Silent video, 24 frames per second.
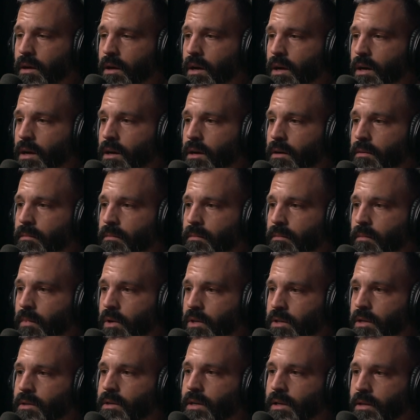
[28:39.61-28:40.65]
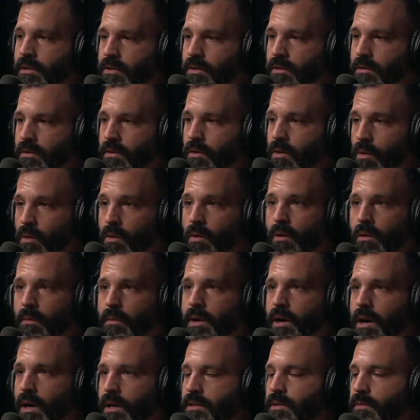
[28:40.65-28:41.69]
Um, which I think is cool, and
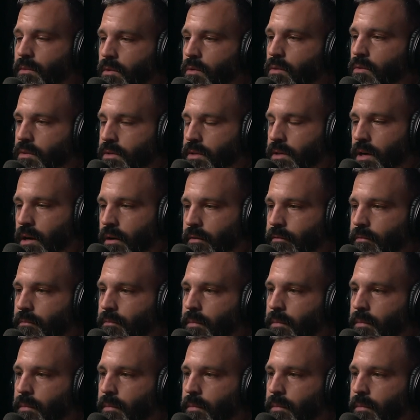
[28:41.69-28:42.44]
we got some cool stuff.